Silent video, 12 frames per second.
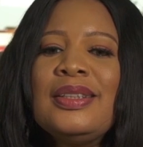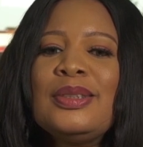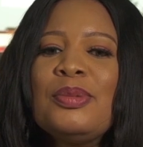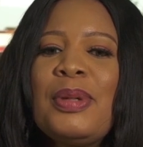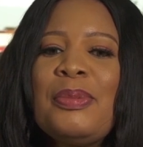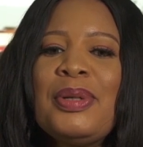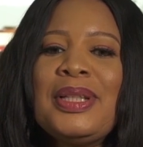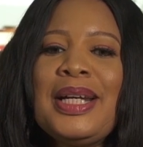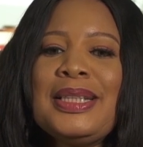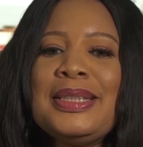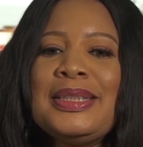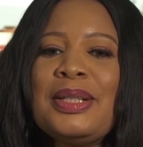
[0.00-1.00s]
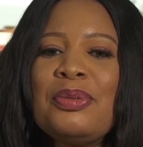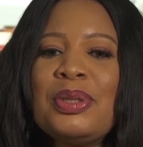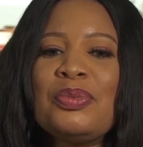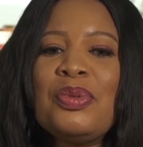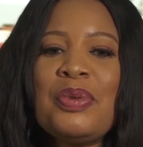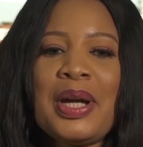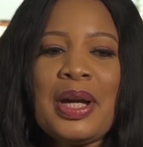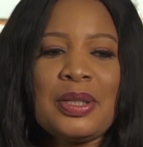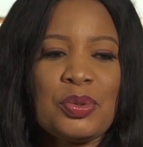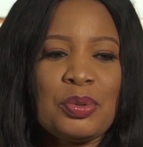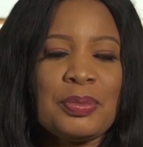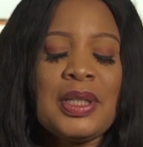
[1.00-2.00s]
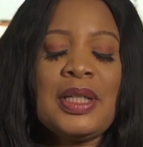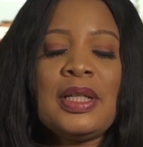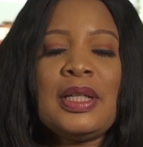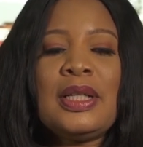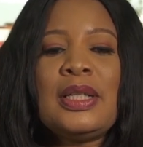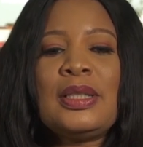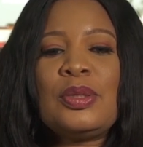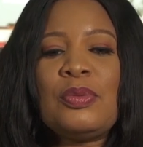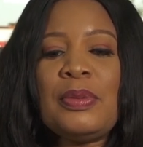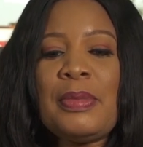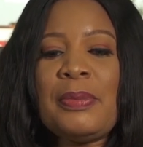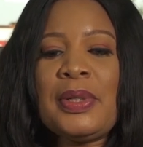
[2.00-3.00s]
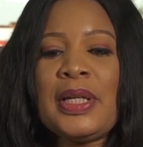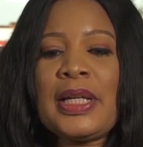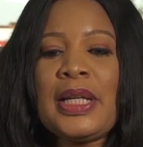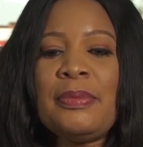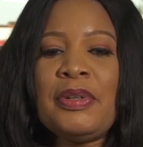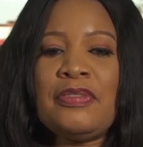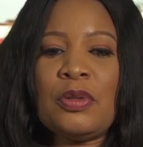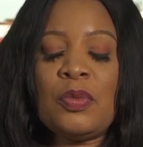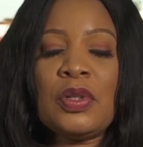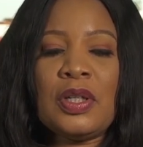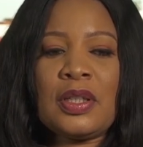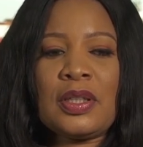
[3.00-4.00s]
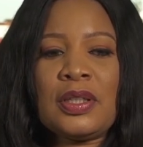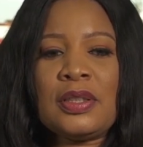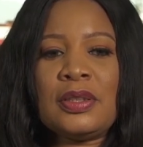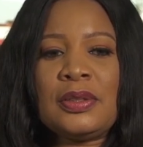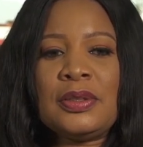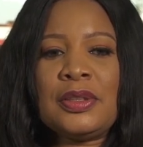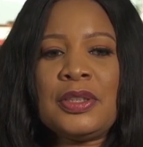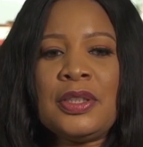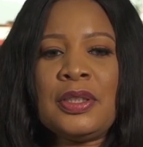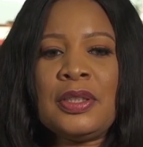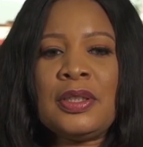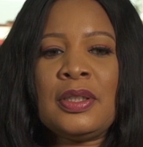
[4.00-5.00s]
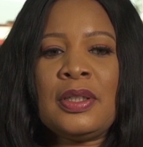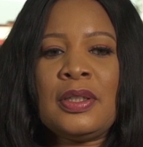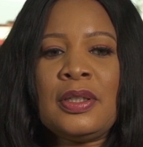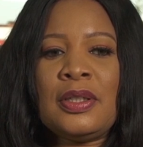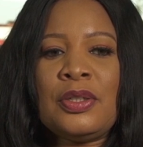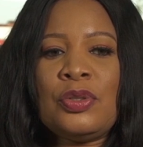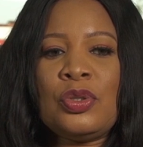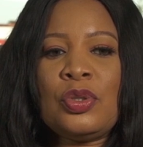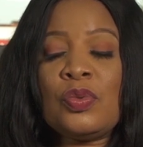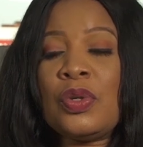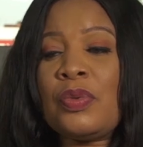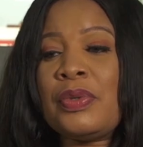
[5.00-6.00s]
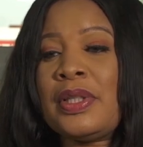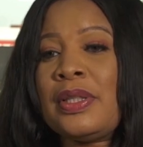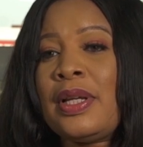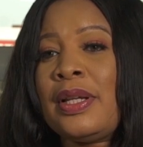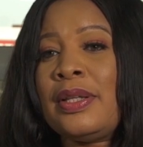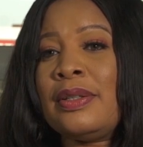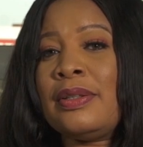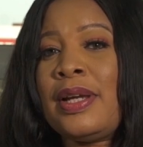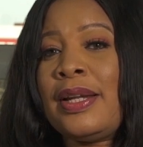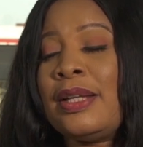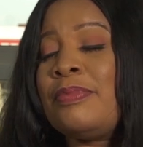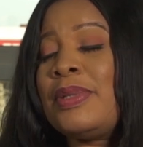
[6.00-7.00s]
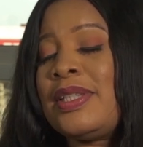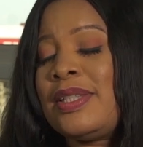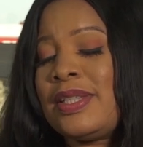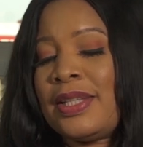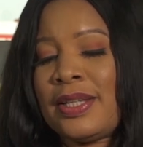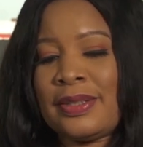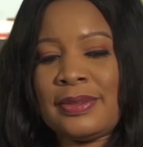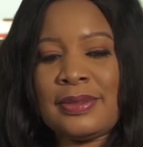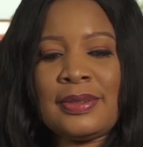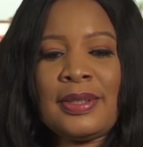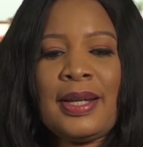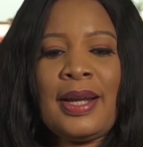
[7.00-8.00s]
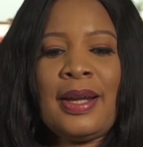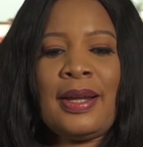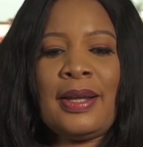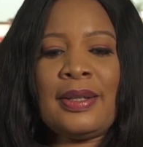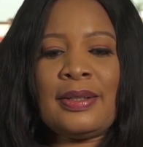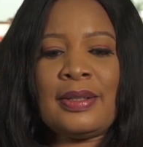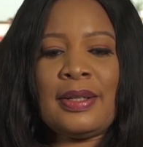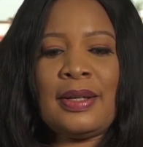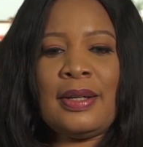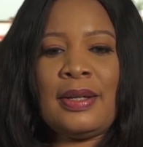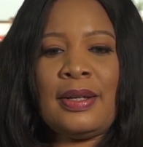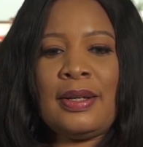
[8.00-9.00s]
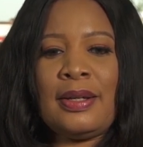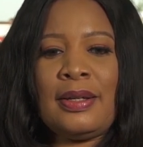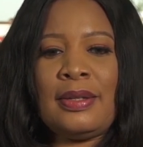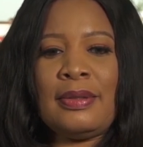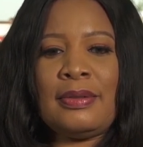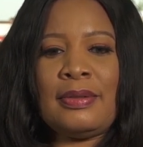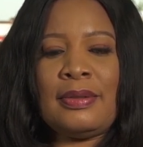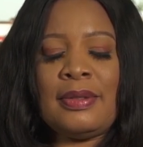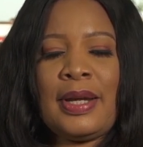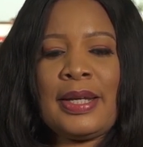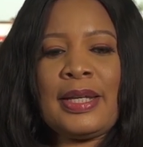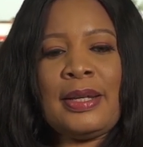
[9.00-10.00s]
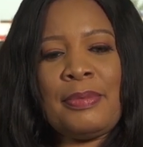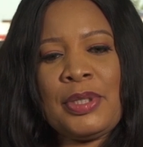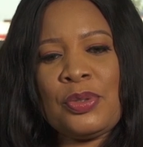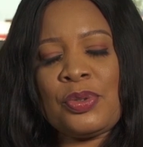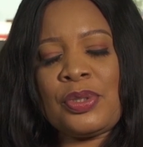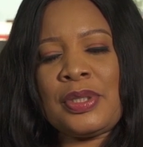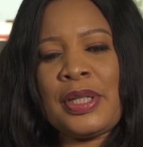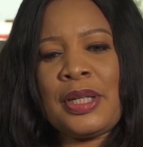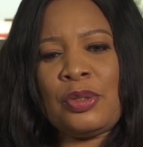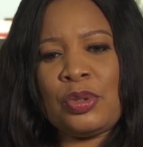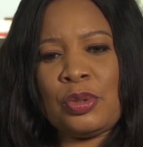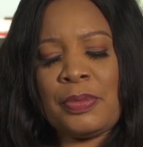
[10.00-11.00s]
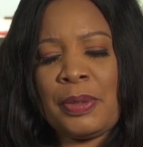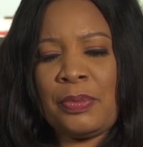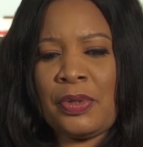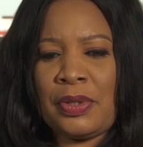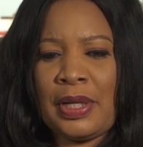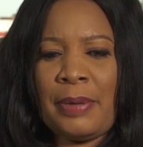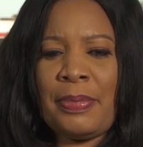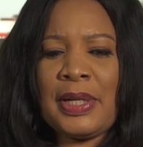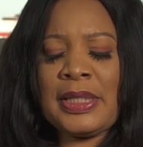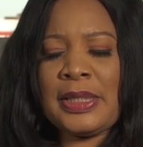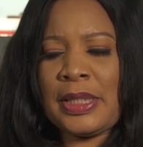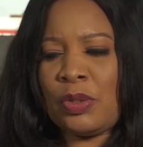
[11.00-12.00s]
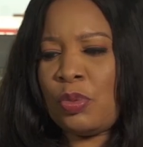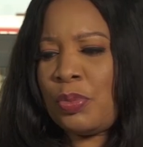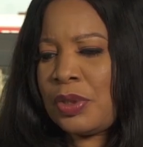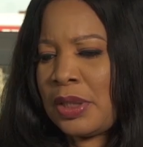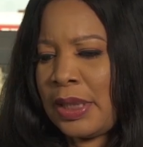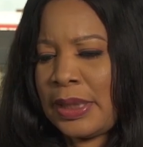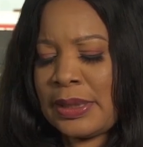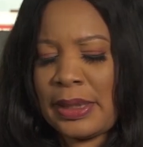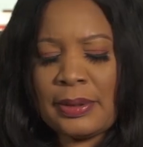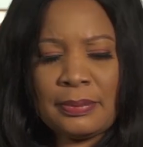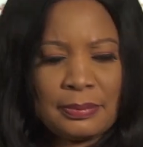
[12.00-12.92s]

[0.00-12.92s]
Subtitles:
So my mother, he didn't say a word, we were at home. So when my mother came in from work, she used to work with an NNPC then, and I came in to say hello to my mother. Apparently she had opened the letter.